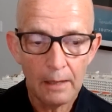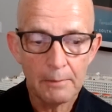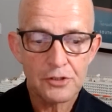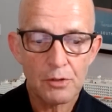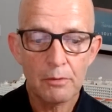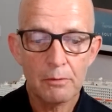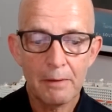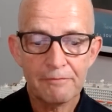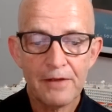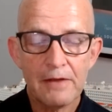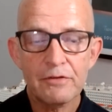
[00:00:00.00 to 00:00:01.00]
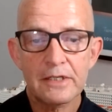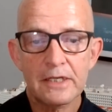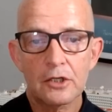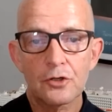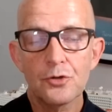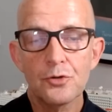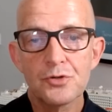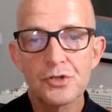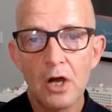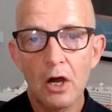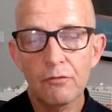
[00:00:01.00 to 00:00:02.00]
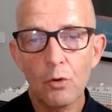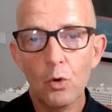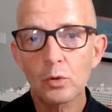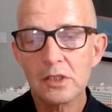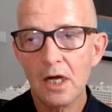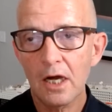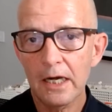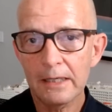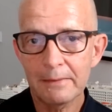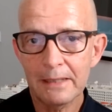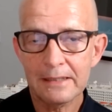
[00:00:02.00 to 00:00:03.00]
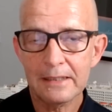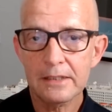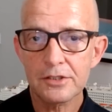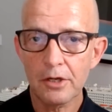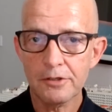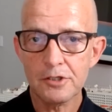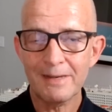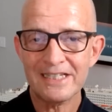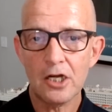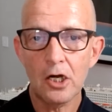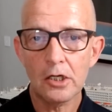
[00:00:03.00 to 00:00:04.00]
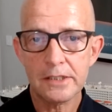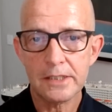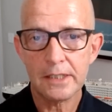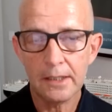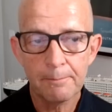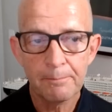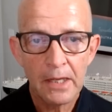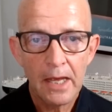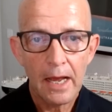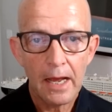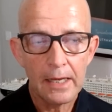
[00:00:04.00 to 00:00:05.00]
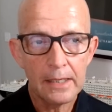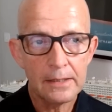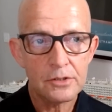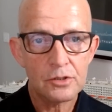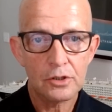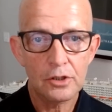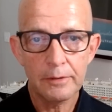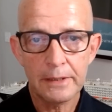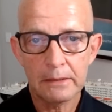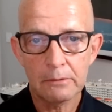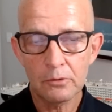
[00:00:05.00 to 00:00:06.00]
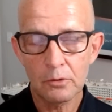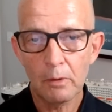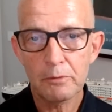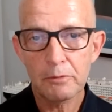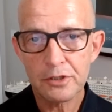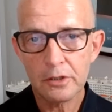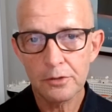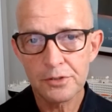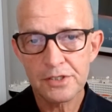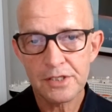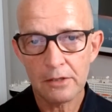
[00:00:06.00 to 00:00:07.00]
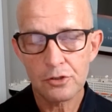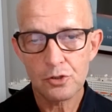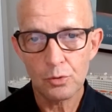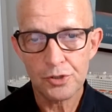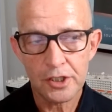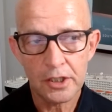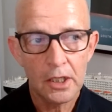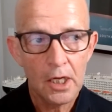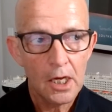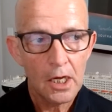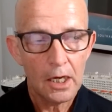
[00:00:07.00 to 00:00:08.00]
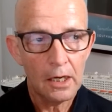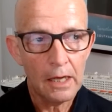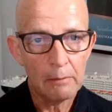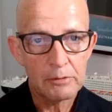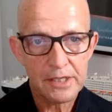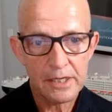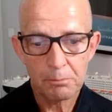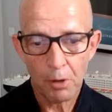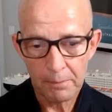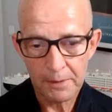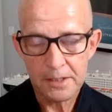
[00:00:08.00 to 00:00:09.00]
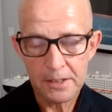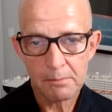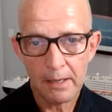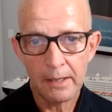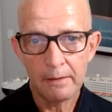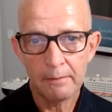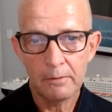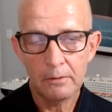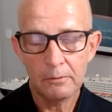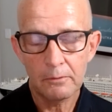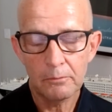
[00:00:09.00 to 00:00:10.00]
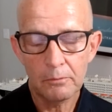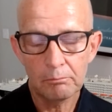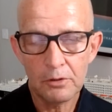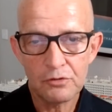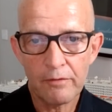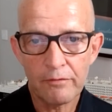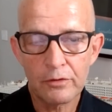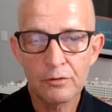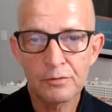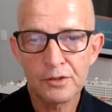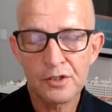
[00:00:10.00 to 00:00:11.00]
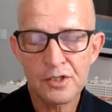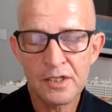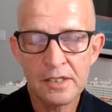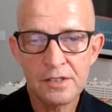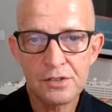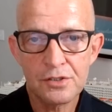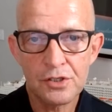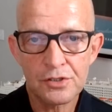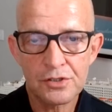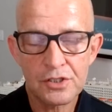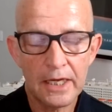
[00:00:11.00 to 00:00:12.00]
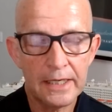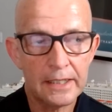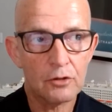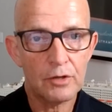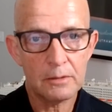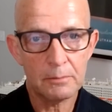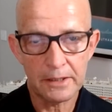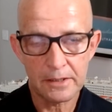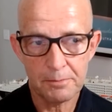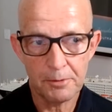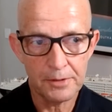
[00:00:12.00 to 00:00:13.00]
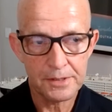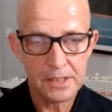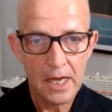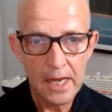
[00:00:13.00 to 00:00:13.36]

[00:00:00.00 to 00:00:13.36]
So my favorite cruise of all time, I think, is going to Antarctica, and the one which includes South Georgia. I would say probably is my most favorite cruise because it is just an incredible experience.